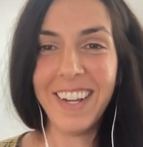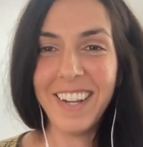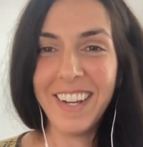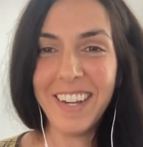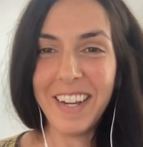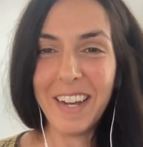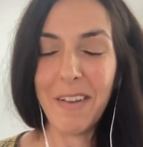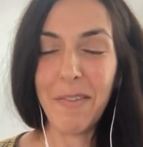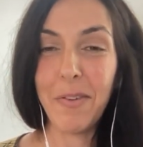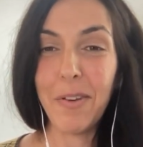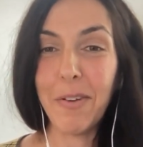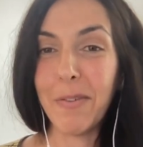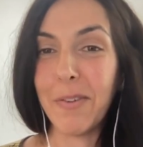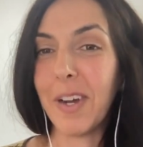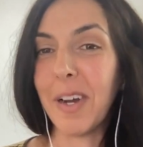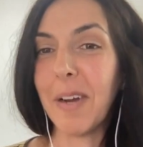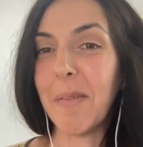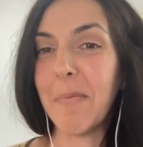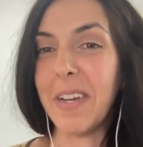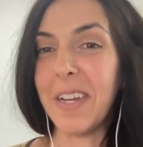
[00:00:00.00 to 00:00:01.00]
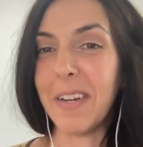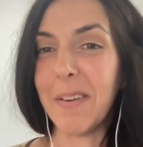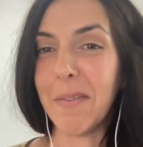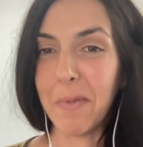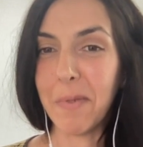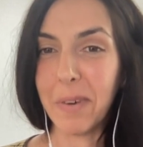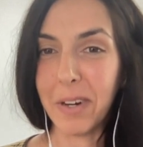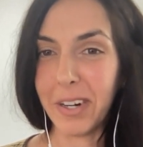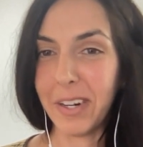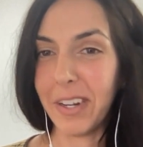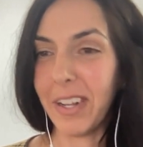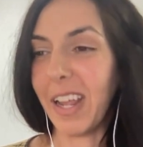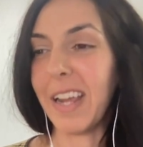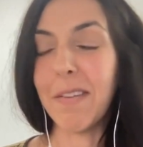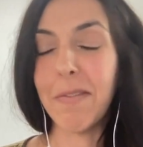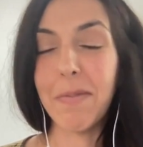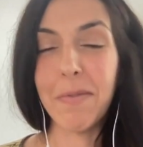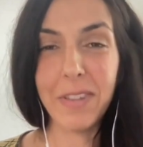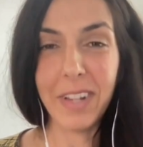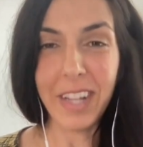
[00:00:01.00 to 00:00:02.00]
if you tell me a word point.
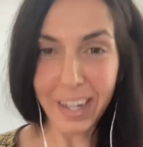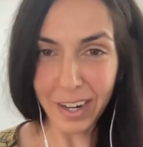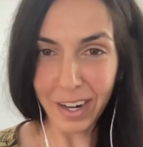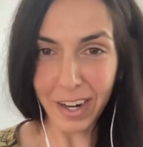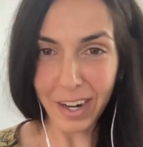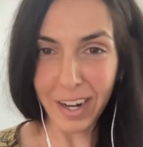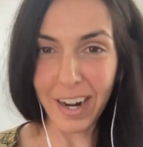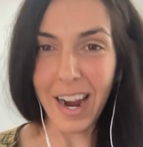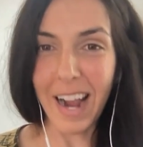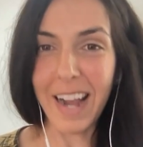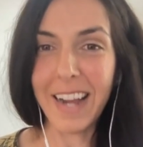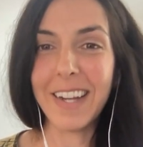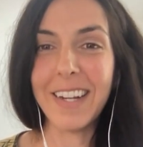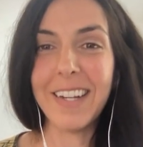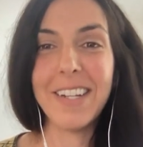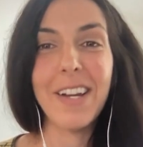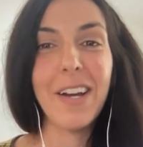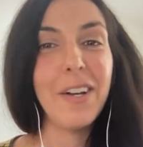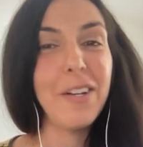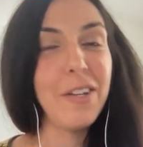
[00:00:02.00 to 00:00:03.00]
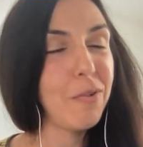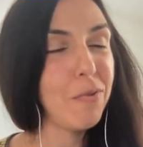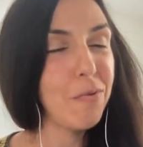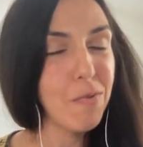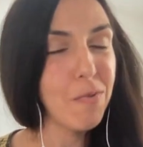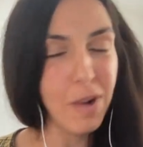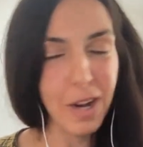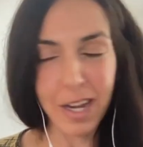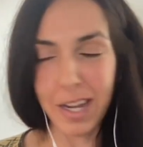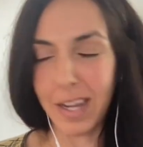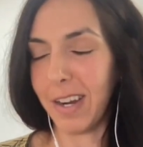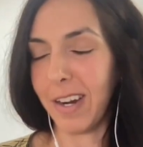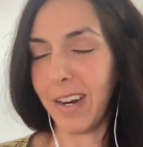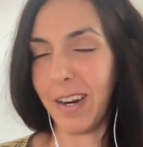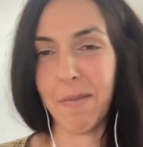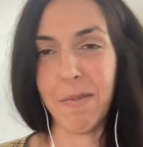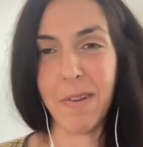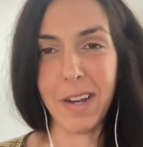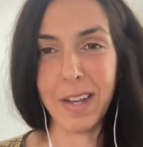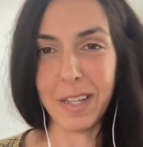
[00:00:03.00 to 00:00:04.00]
like Flickr, I can tell you what year
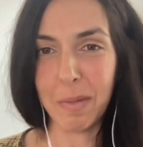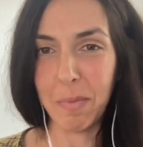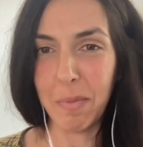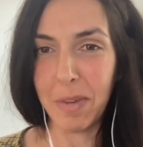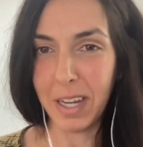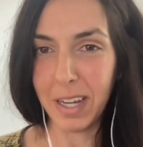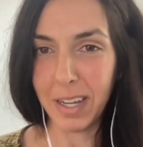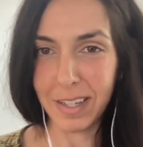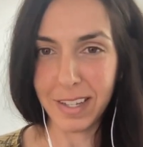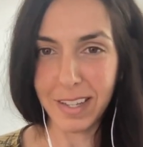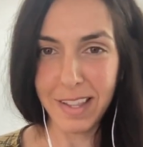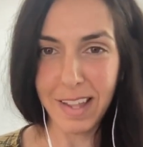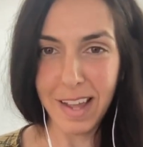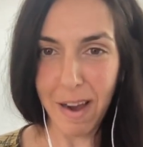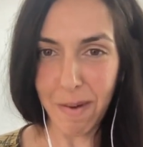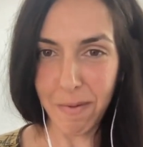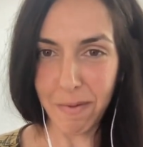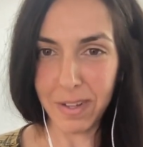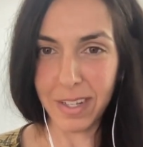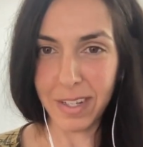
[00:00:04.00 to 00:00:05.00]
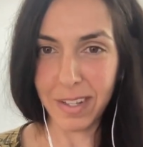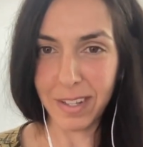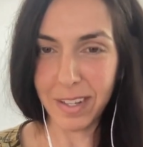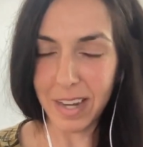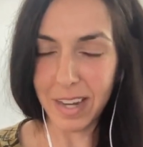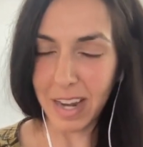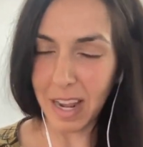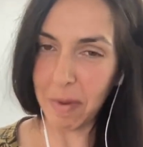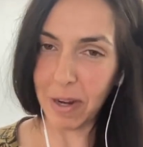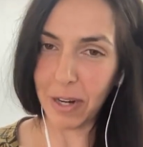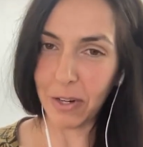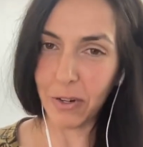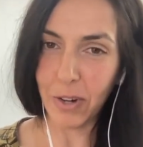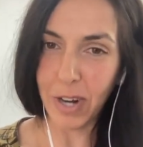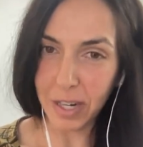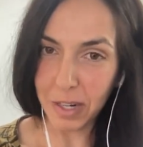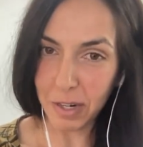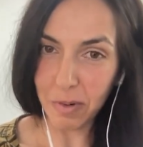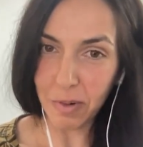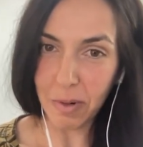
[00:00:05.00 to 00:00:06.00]
it was because that was the naming
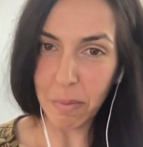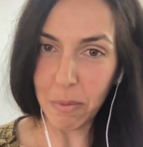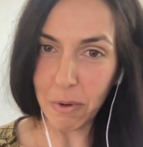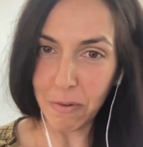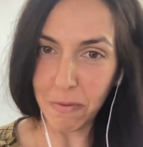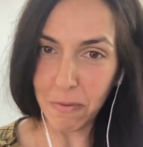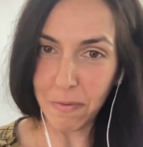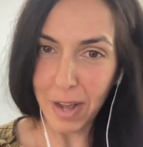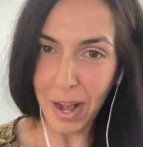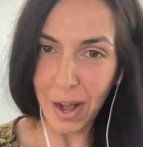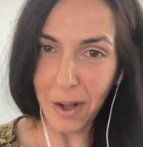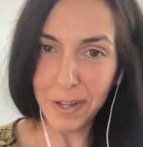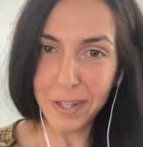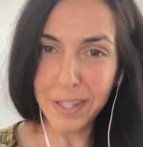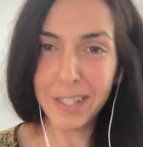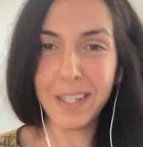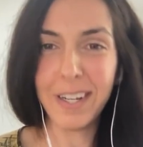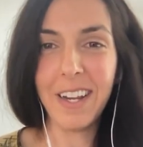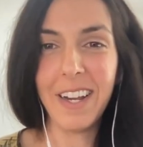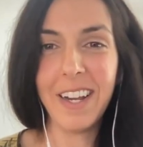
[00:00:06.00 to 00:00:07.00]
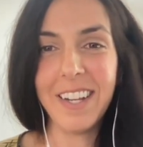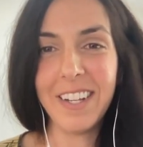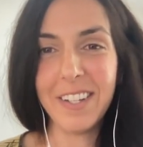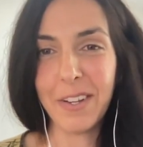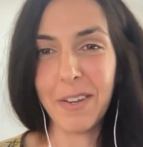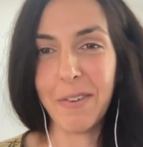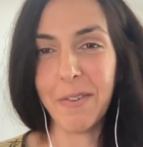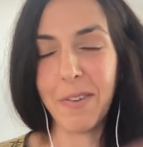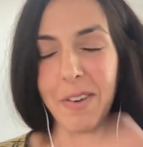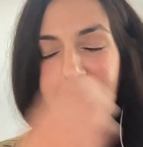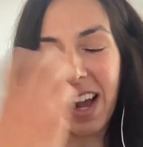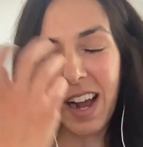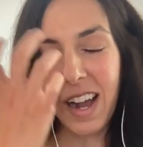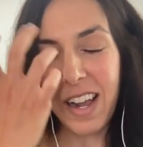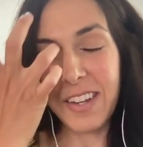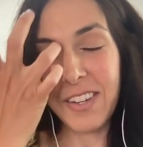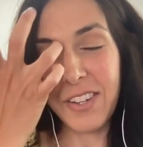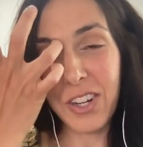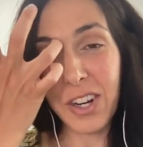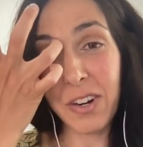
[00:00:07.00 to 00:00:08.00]
trend to remove vowels. So
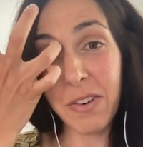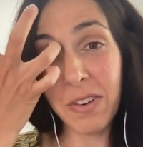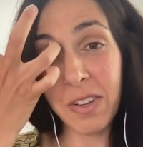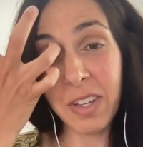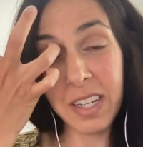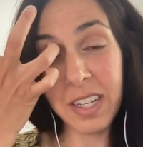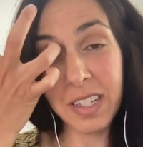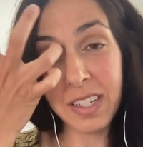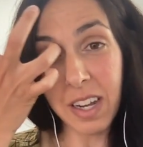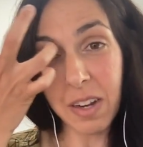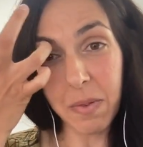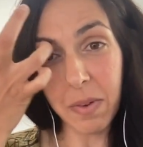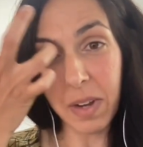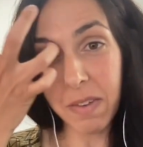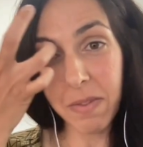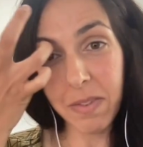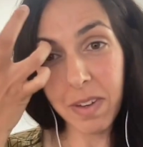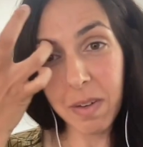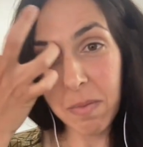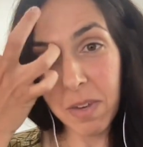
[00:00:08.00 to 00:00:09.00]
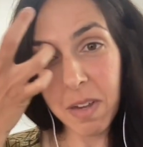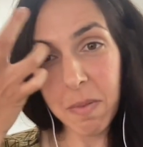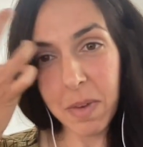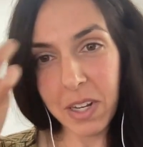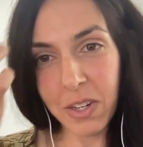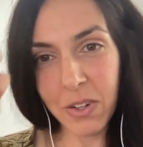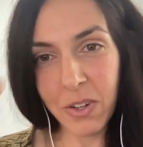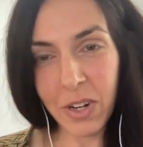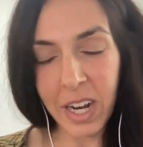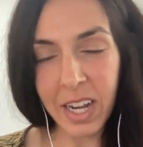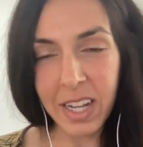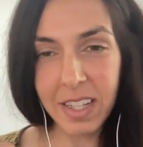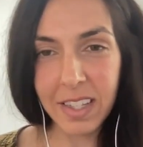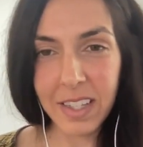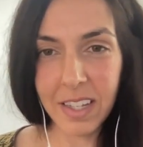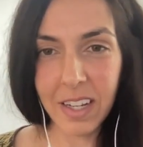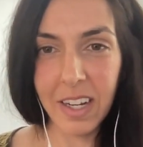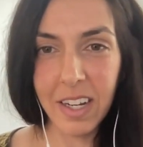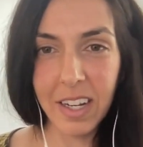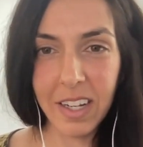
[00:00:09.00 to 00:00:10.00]
I generally stay away from naming
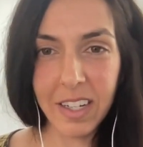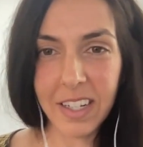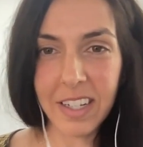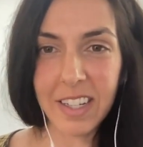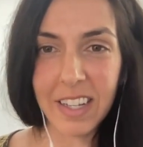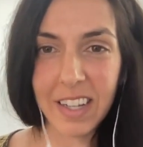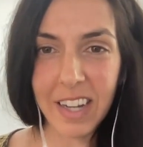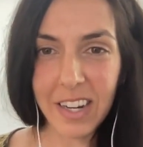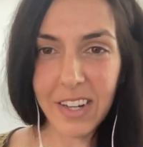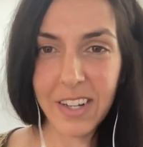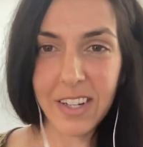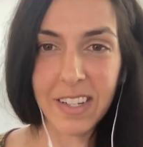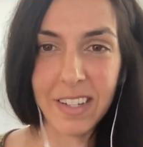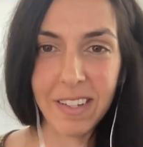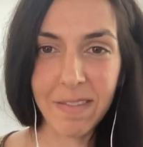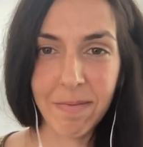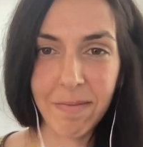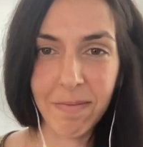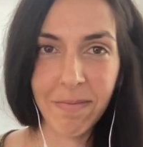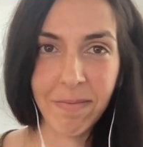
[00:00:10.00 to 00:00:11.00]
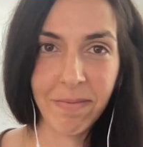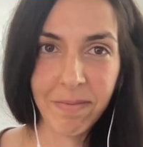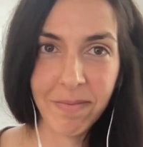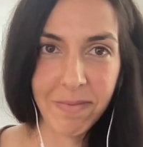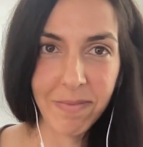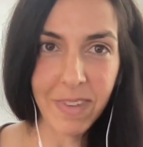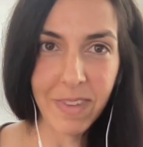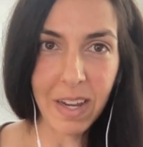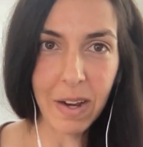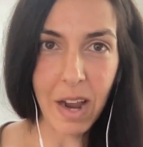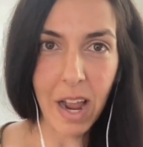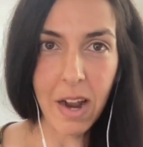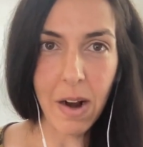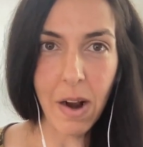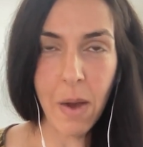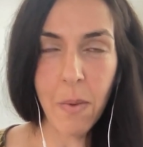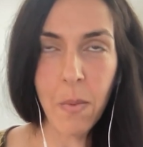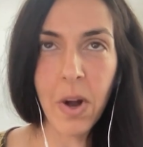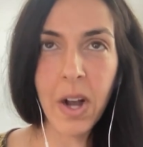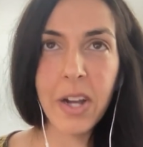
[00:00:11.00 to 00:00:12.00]
trends because I just I,
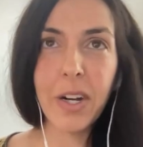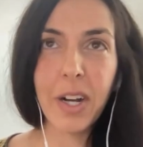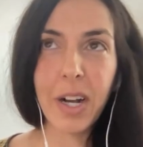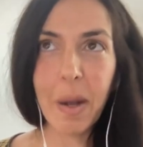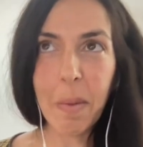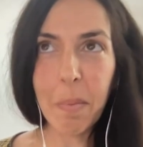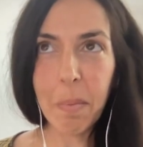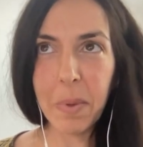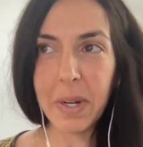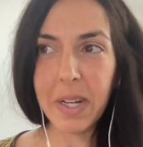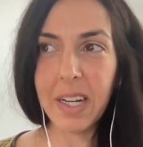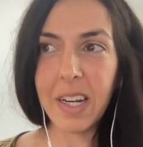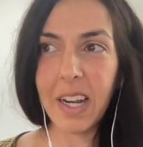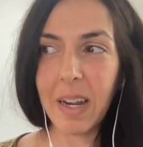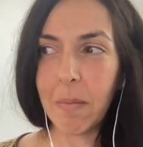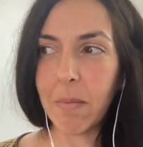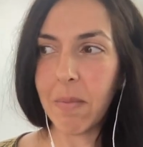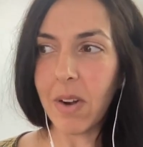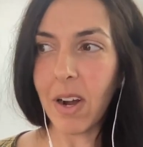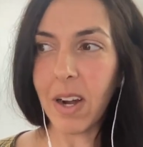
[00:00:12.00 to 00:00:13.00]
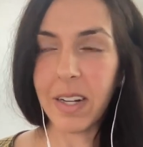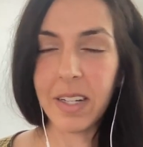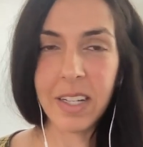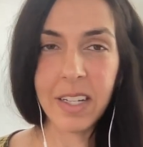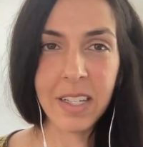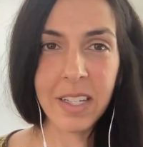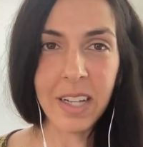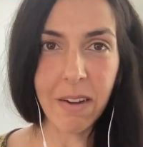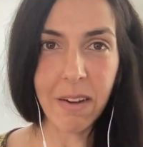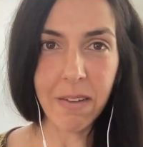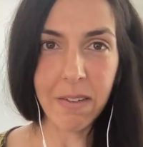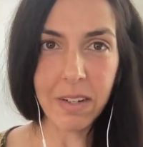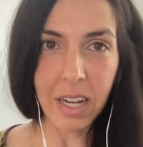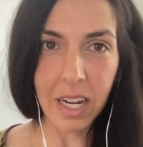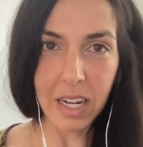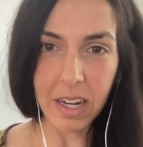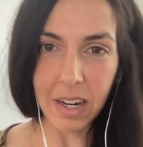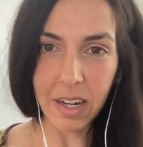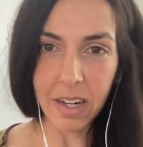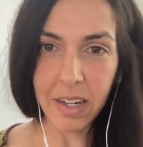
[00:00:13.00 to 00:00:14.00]
I want your company name not to sound
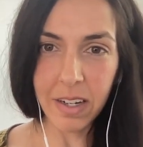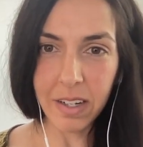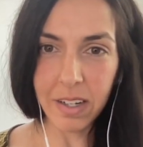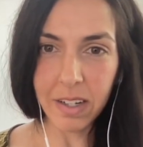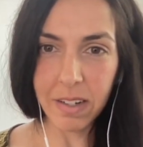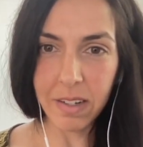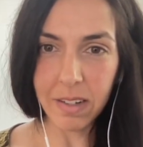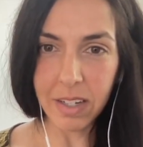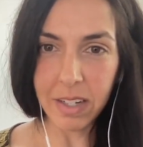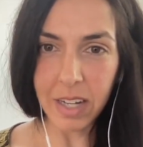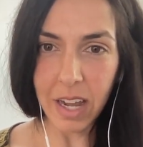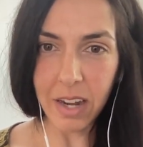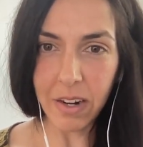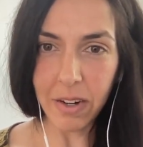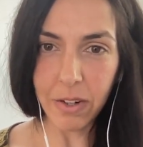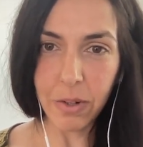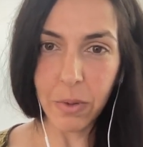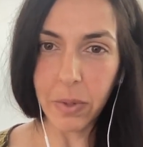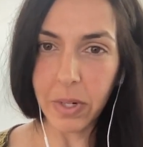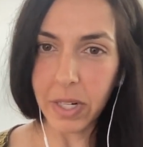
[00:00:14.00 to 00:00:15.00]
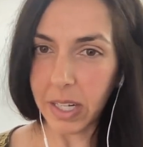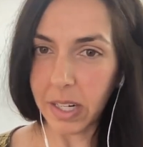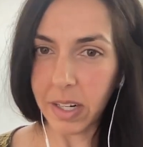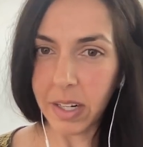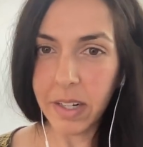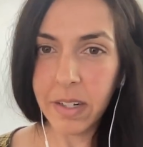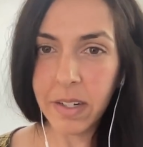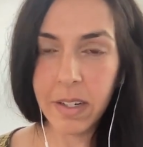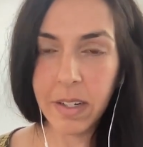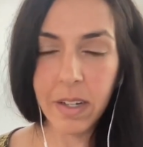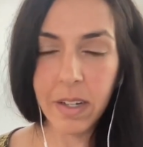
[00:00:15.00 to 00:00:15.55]
dated in 10 or 20 years